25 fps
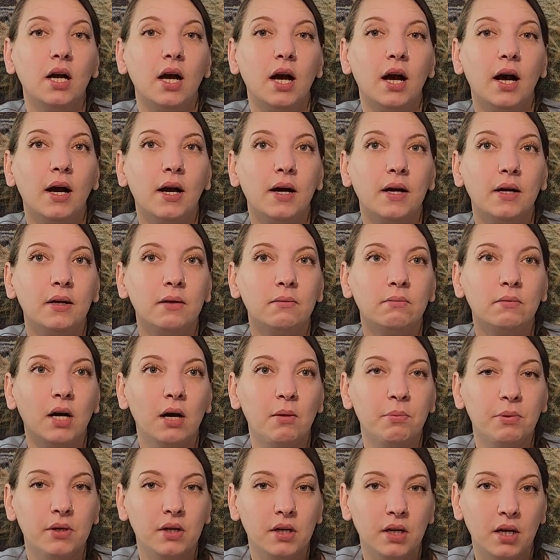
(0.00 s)

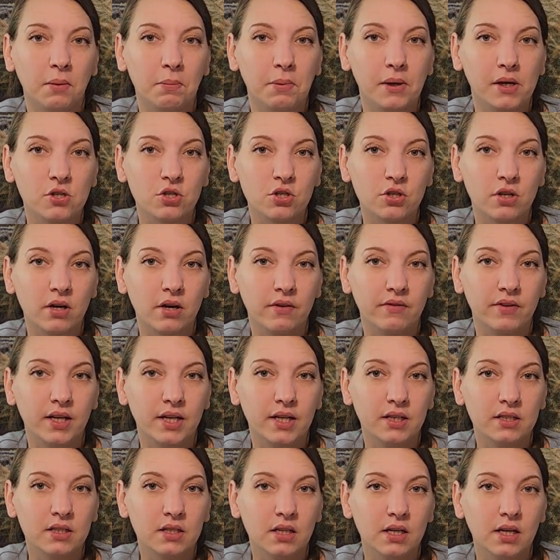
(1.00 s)
I'll put in a picture of
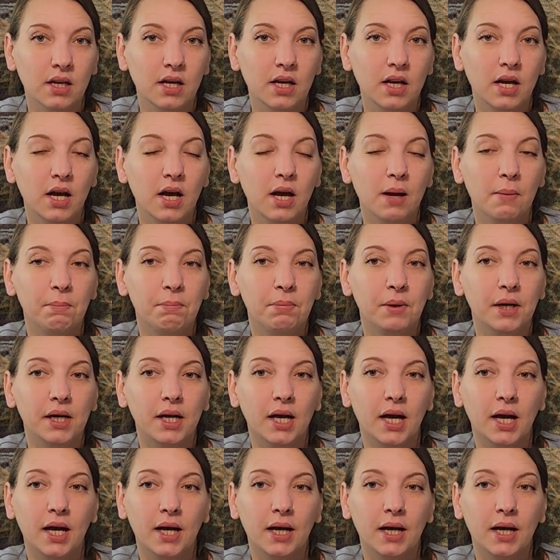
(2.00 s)
it. But